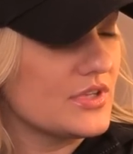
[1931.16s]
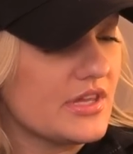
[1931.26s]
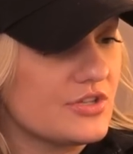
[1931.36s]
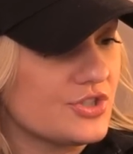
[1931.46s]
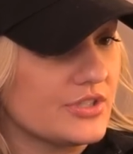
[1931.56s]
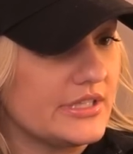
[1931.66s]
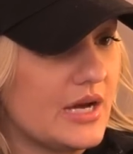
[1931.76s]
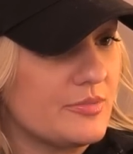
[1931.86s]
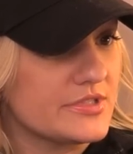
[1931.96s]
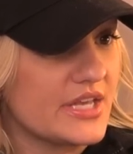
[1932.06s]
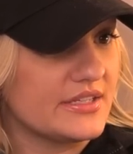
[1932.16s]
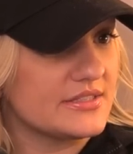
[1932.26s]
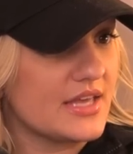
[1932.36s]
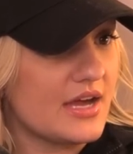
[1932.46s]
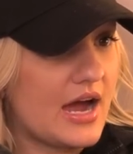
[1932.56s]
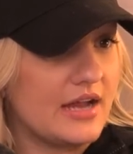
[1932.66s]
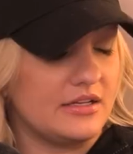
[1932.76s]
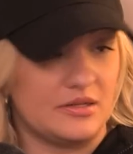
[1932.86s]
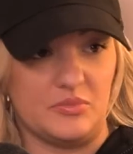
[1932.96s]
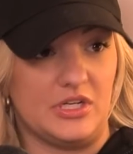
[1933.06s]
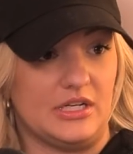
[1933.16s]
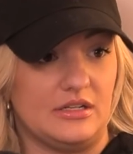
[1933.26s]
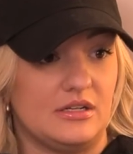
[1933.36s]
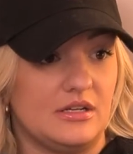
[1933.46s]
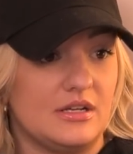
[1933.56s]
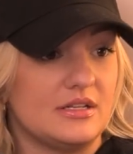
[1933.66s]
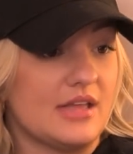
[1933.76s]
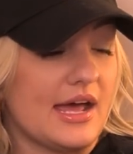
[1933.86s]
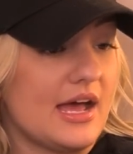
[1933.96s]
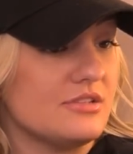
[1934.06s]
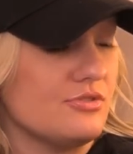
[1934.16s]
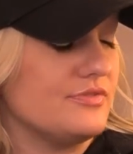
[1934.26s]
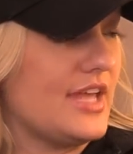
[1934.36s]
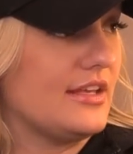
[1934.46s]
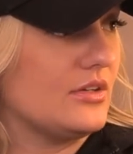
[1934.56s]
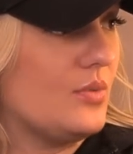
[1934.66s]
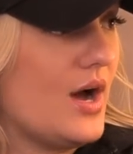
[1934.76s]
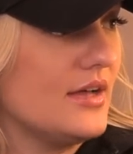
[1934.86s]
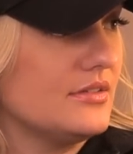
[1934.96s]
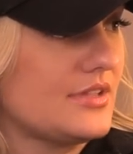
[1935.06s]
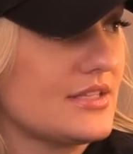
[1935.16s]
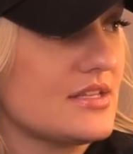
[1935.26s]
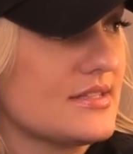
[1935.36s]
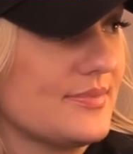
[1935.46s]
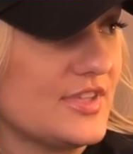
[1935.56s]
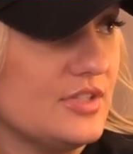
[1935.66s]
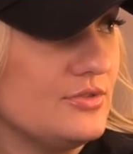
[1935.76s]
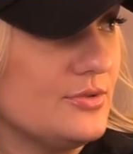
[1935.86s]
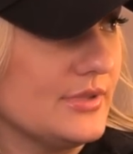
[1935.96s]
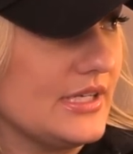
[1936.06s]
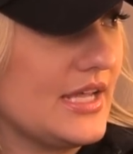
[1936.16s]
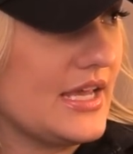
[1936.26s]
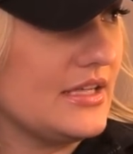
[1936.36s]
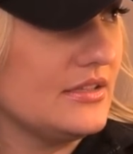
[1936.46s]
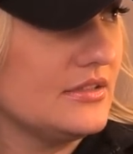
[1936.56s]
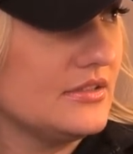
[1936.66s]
what that journey up was like. Because that had to have taken a while. That's not something you do in a day.